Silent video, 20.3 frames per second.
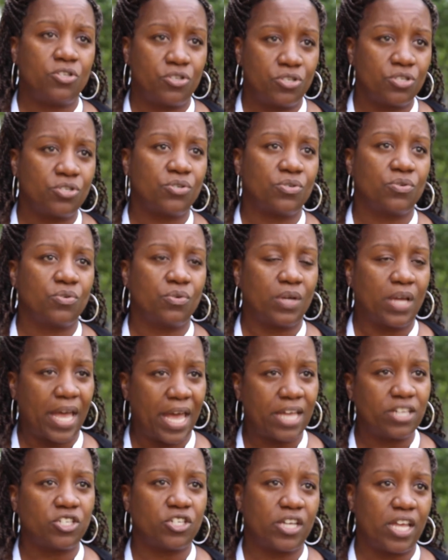to
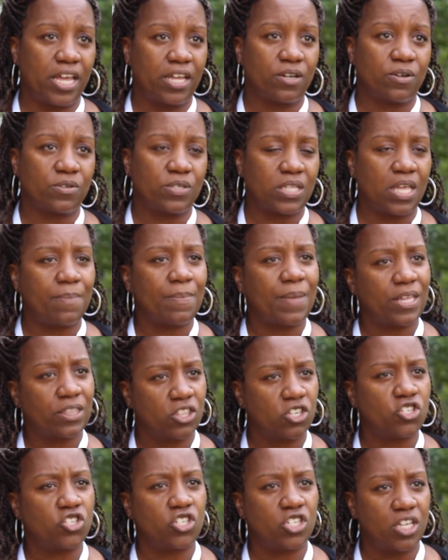educators. They make
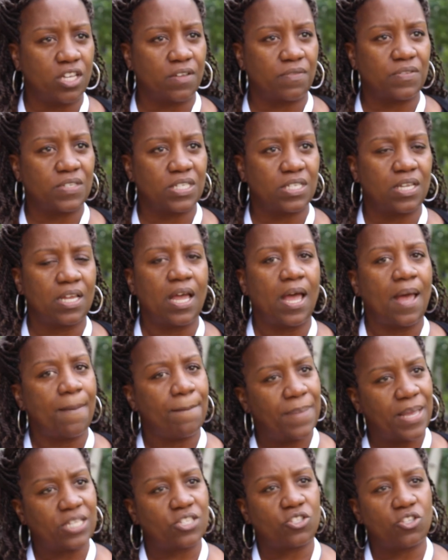the shifts
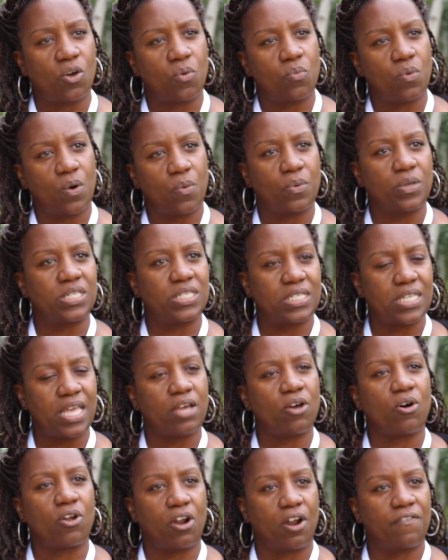based on what we
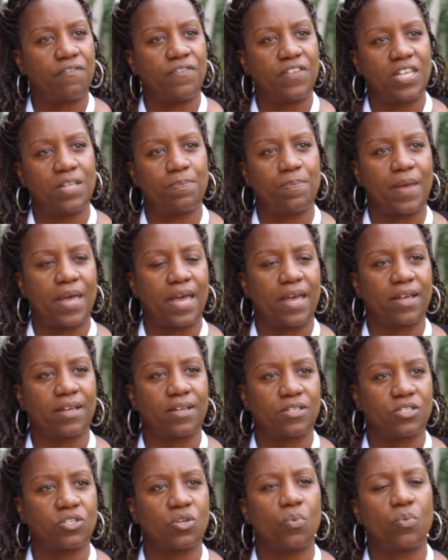say on our feedback.
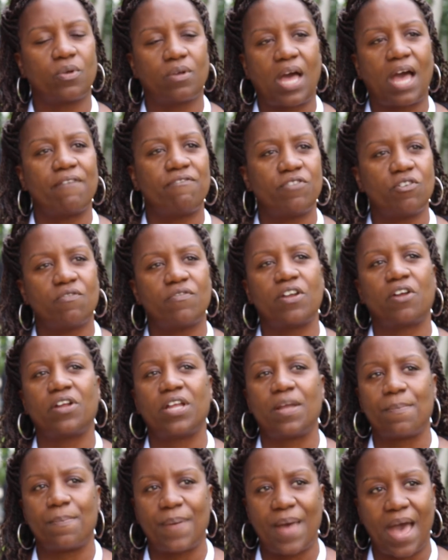So I feel
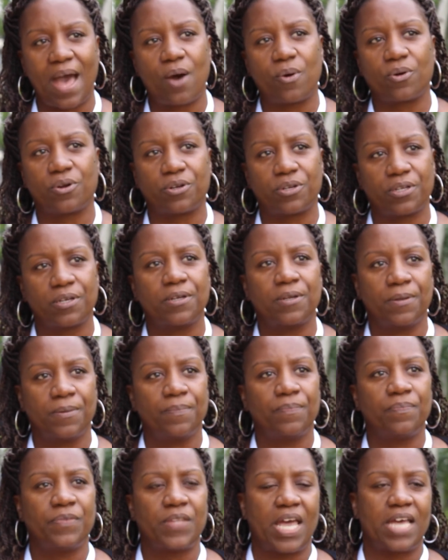very empowered
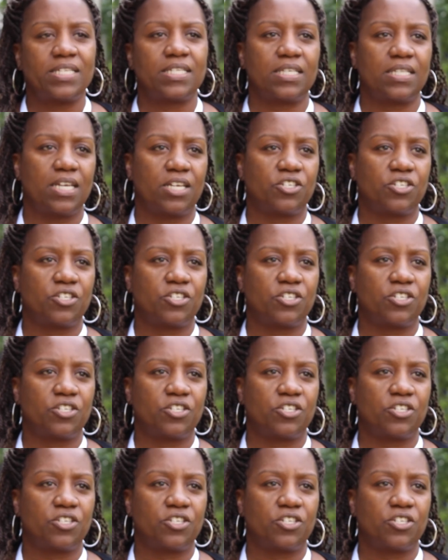as an